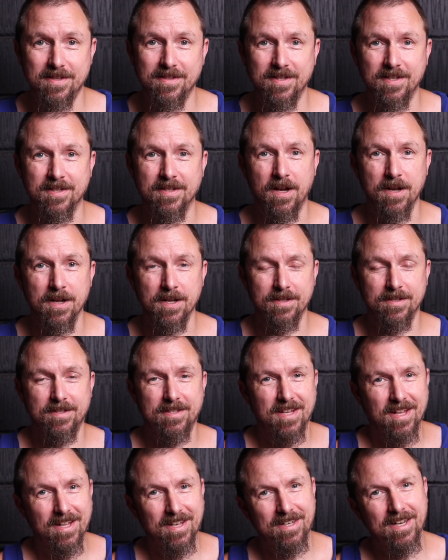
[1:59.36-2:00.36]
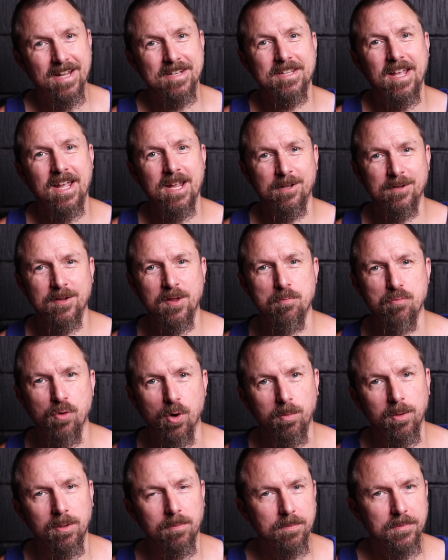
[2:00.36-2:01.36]
the science. Let's get into the
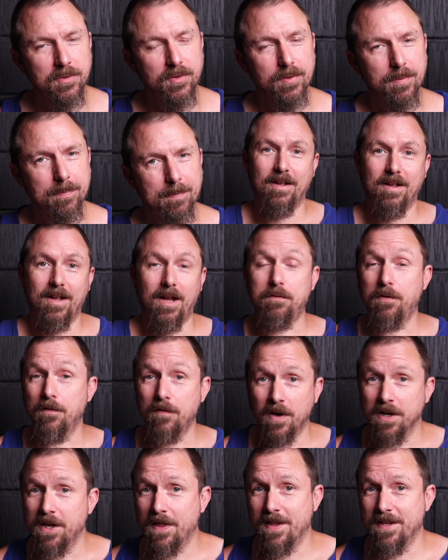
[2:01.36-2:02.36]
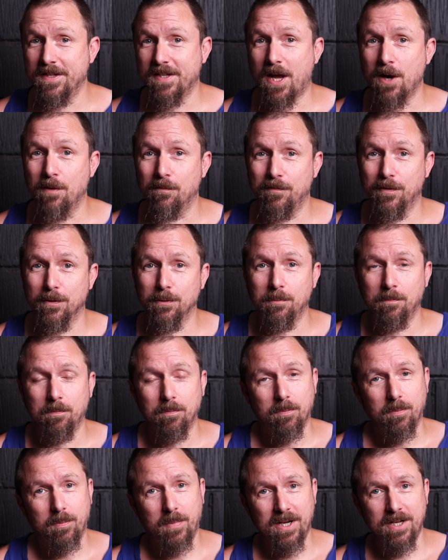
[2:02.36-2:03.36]
problems. If you're finding this helpful,
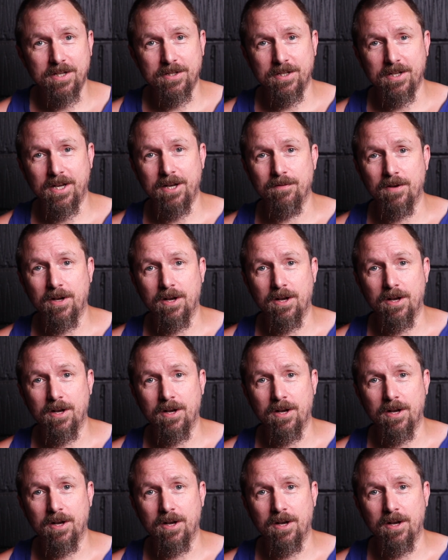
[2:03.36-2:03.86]
please leave a